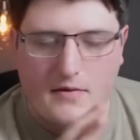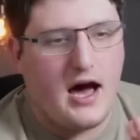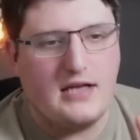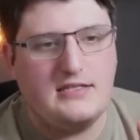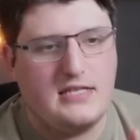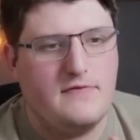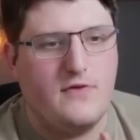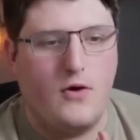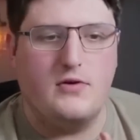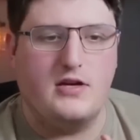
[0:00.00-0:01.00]
I see
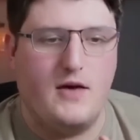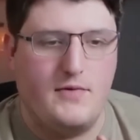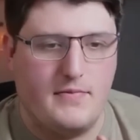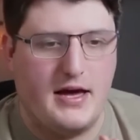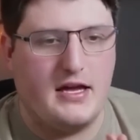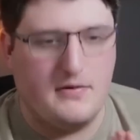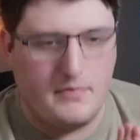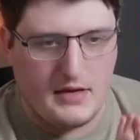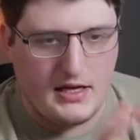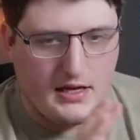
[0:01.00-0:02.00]
Vulcan coming back and
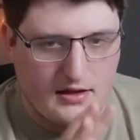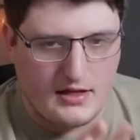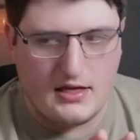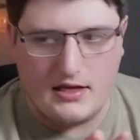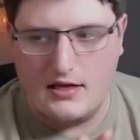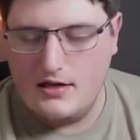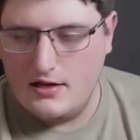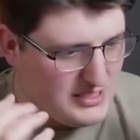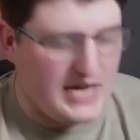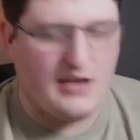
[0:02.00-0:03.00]
being the
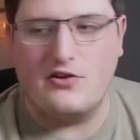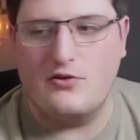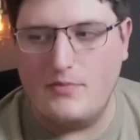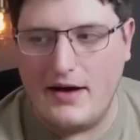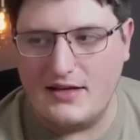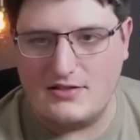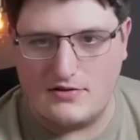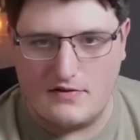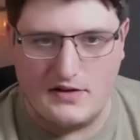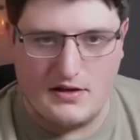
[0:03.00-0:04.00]
technical
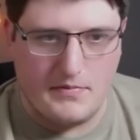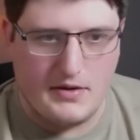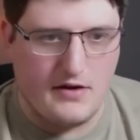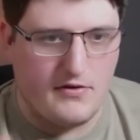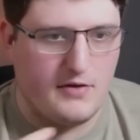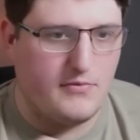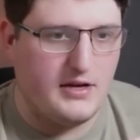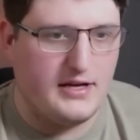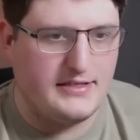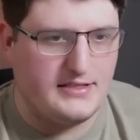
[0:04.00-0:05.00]
master of the Imperium,
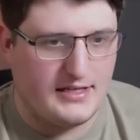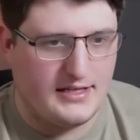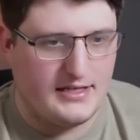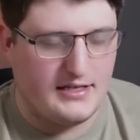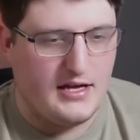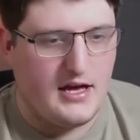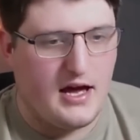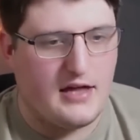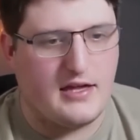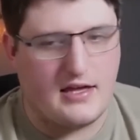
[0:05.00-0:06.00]
realistically, and
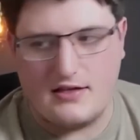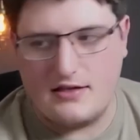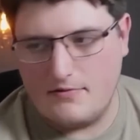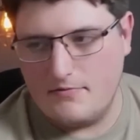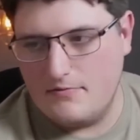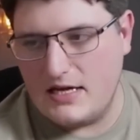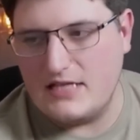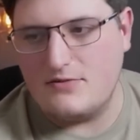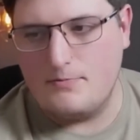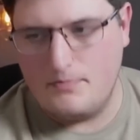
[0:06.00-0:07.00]
I think
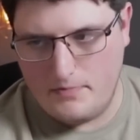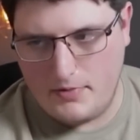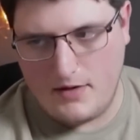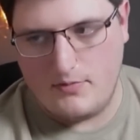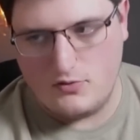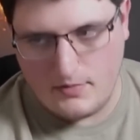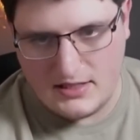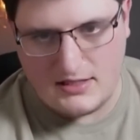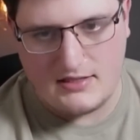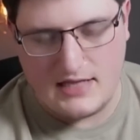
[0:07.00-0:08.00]
his purpose will be
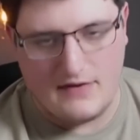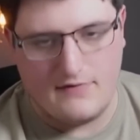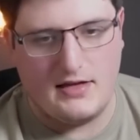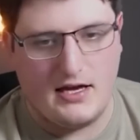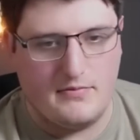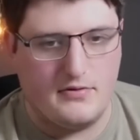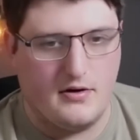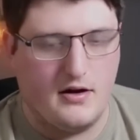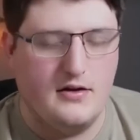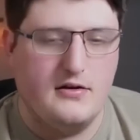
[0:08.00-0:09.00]
to save the
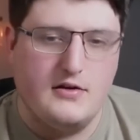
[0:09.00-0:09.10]
Emperor.